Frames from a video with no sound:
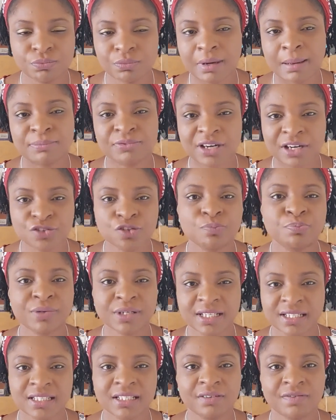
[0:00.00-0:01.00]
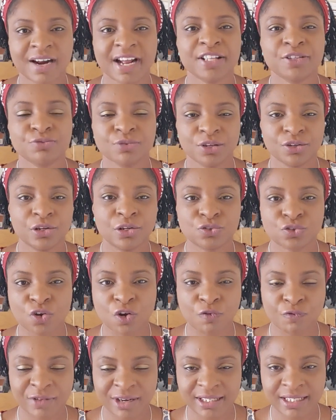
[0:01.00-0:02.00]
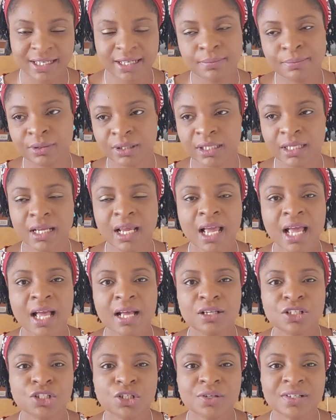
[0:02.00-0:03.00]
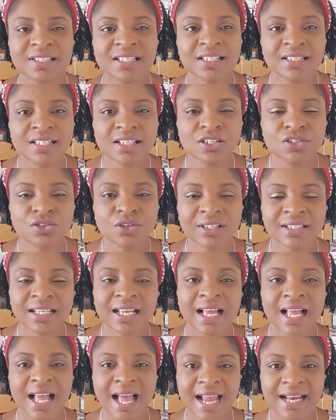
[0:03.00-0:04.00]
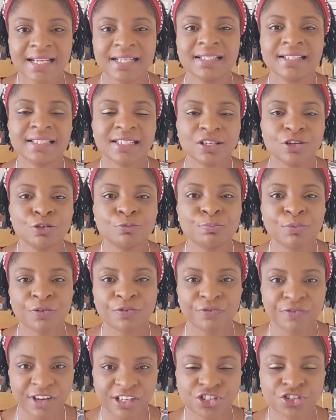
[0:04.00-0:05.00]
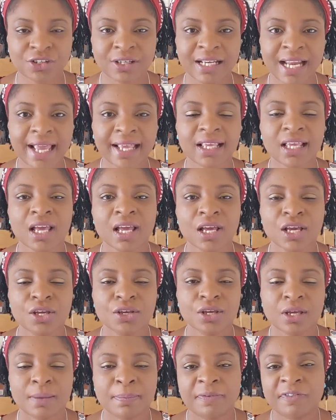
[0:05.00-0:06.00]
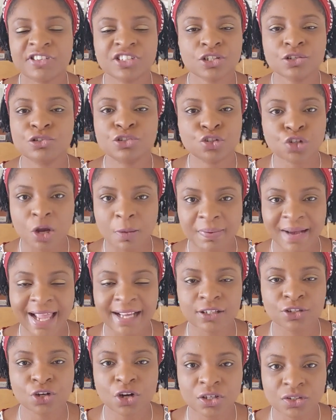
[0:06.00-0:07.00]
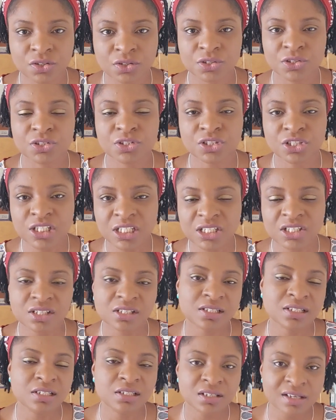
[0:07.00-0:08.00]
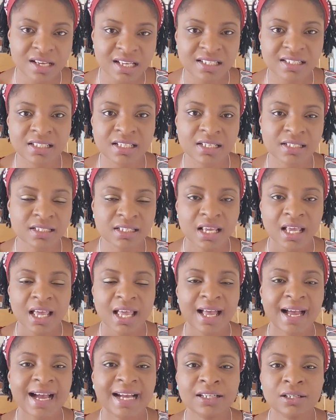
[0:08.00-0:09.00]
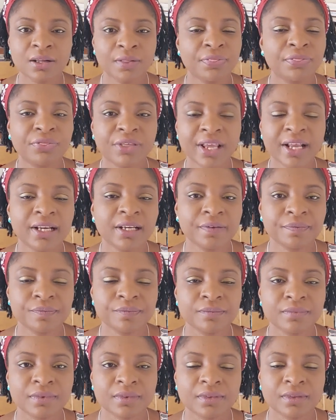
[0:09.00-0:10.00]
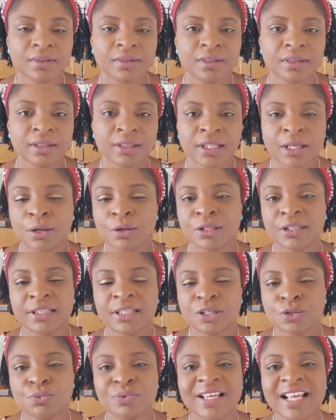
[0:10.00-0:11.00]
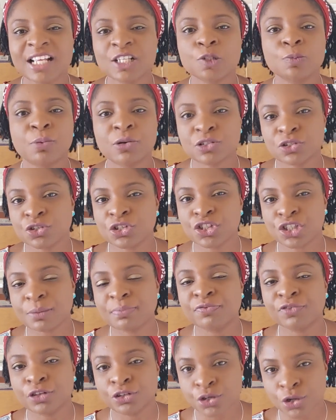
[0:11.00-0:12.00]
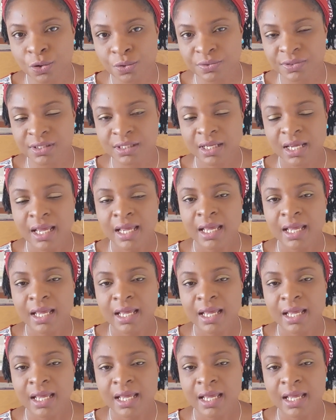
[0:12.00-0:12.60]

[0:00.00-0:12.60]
I'm trying to put this in the right way, not to offend anybody. So since it's not a highly skilled profession, like a professional job like doctors, teachers, nurses, I don't think you get sponsorship for those